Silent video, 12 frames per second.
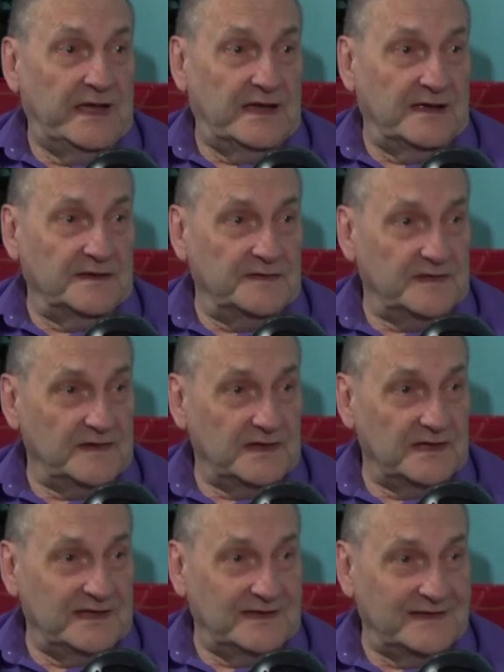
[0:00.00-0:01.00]
And
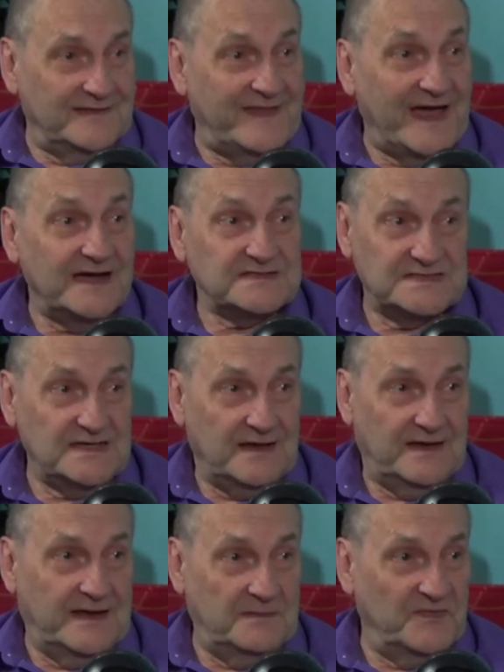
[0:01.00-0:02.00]
in that
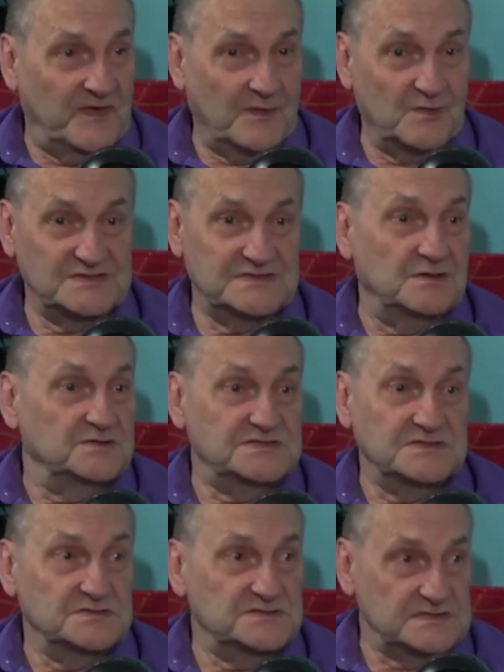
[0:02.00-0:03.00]
time, there was no
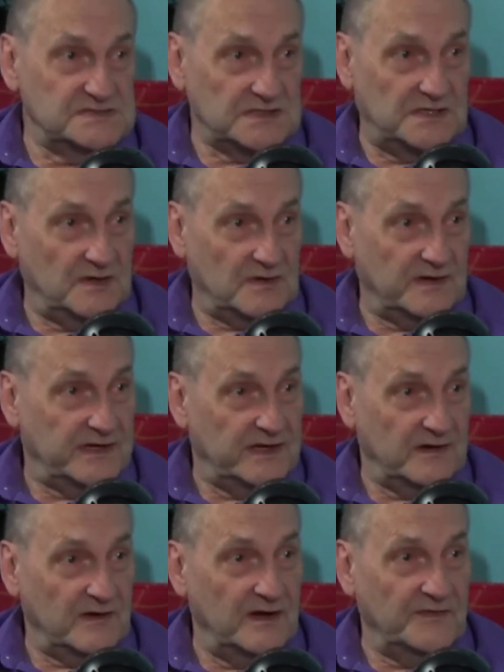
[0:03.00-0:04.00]
Social Security
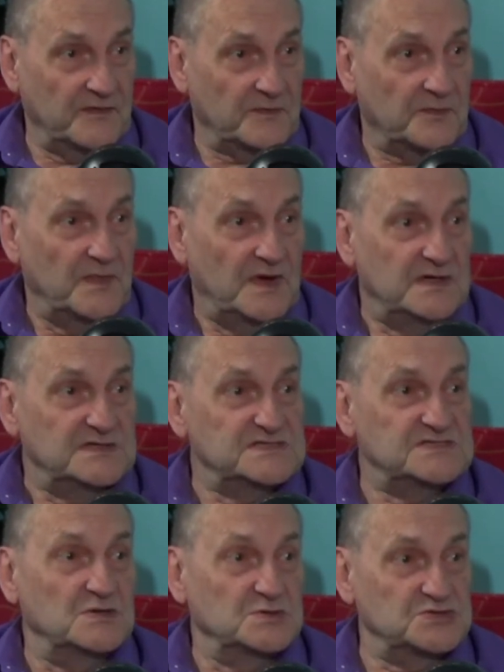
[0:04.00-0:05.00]
or other
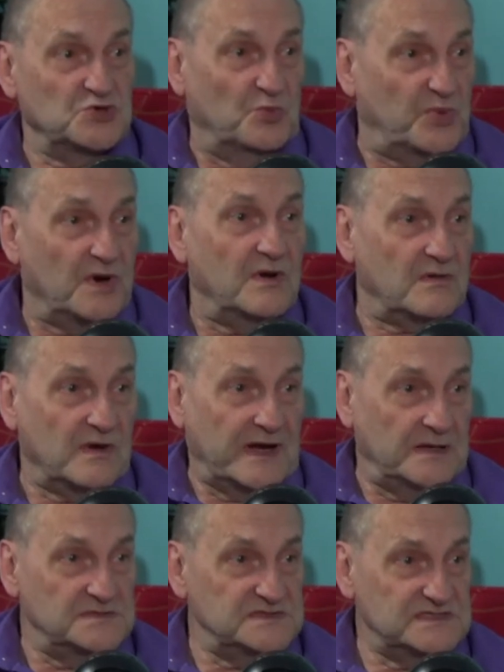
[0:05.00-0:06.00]
social
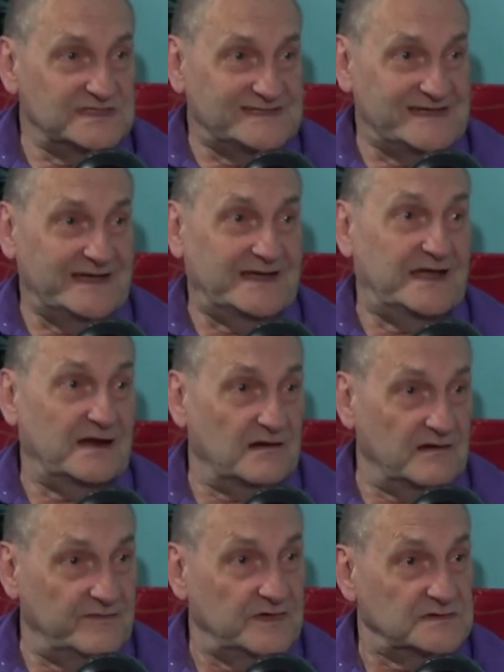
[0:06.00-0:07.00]
programs to take
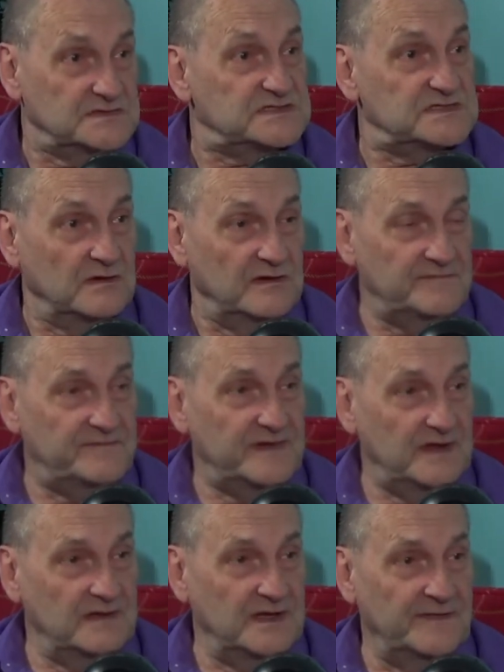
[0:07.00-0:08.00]
care of you. So it
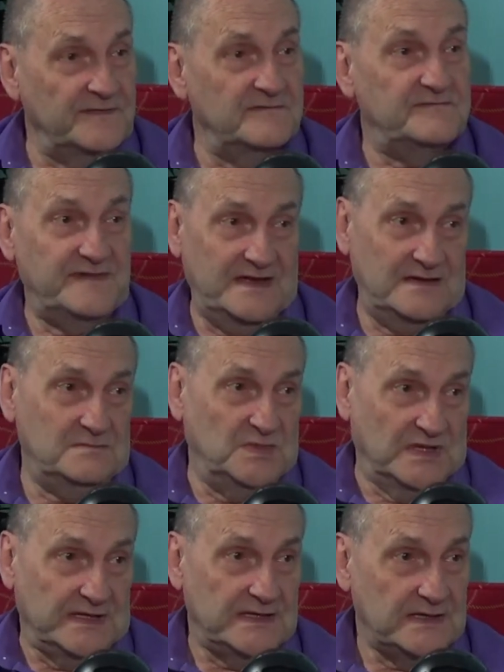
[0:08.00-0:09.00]
fell on the
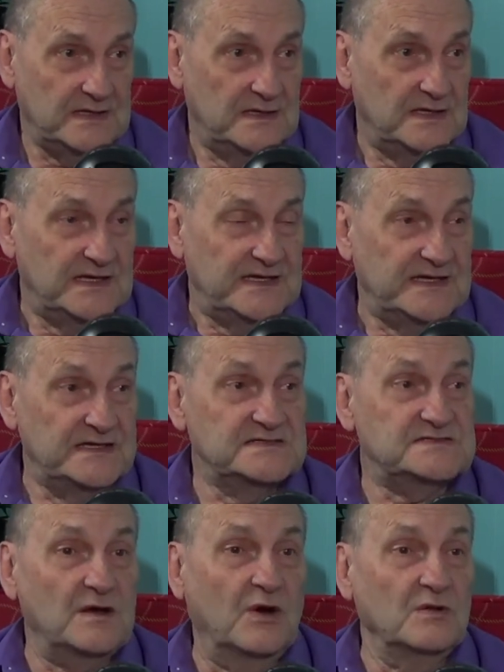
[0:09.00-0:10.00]
family. Yeah.
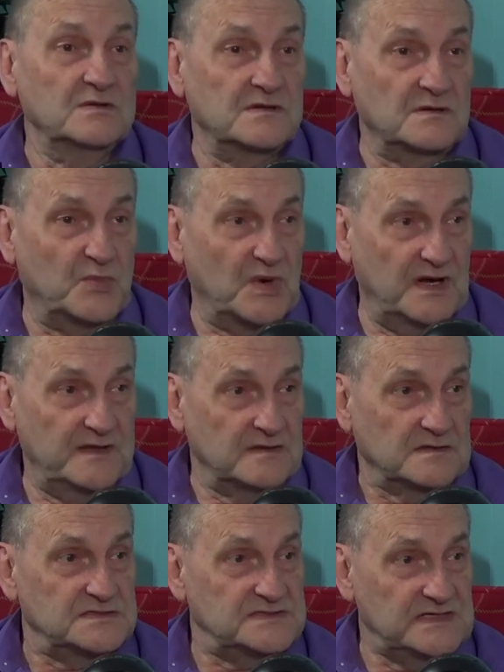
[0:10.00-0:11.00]
His older
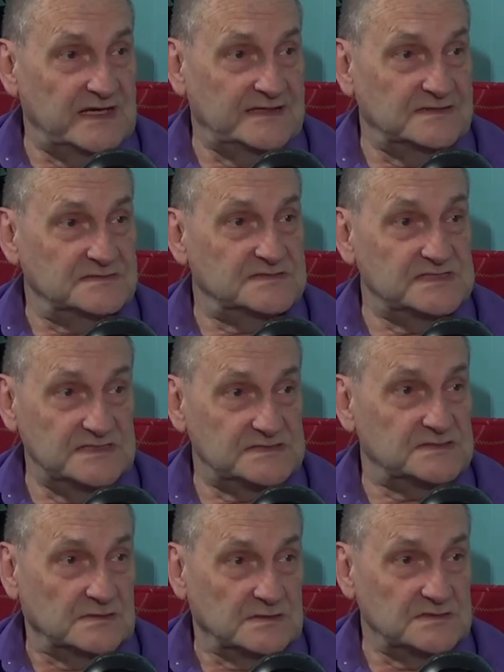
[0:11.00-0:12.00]
brothers and
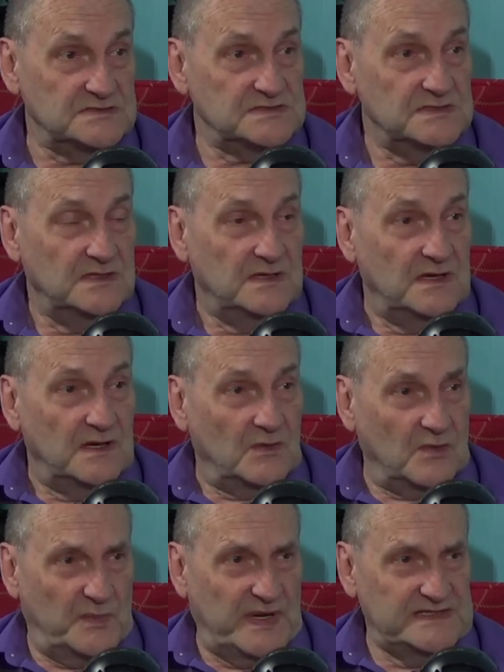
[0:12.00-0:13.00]
sisters
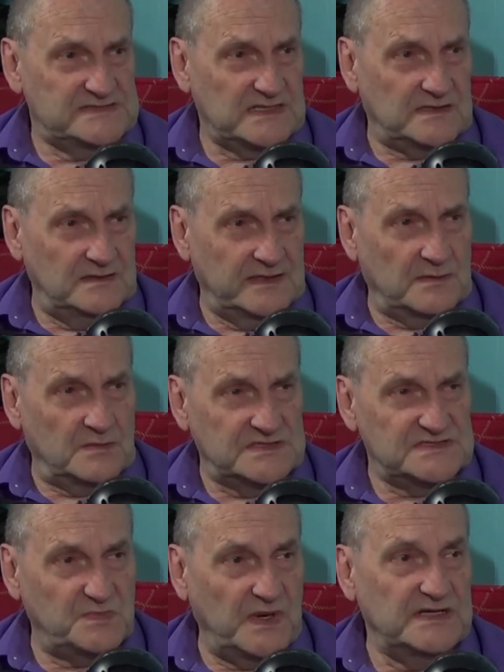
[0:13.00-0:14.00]
were basically
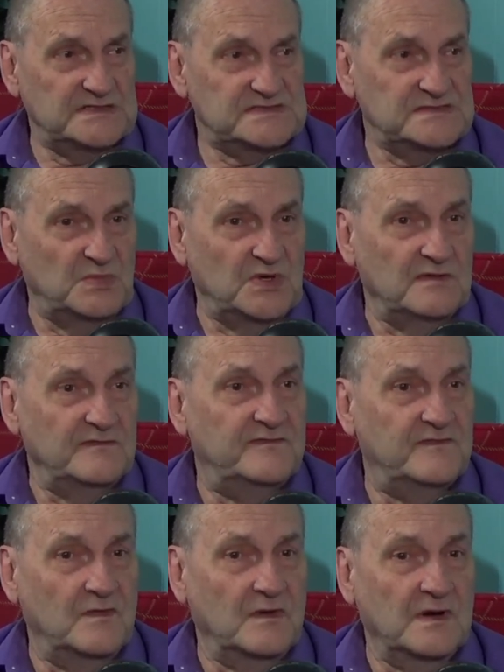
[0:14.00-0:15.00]
responsible
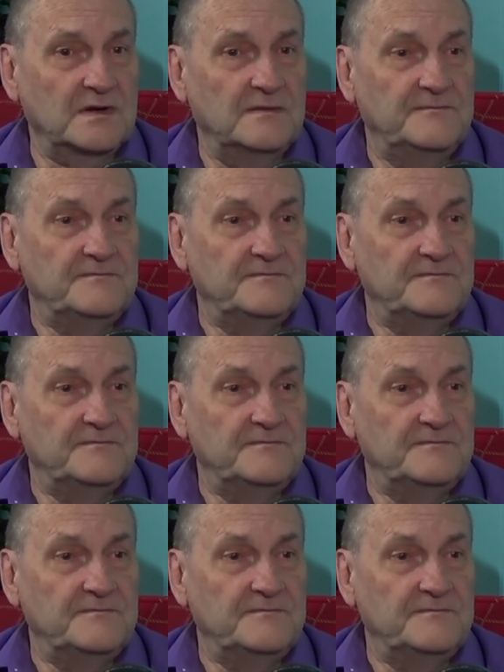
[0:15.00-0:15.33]
for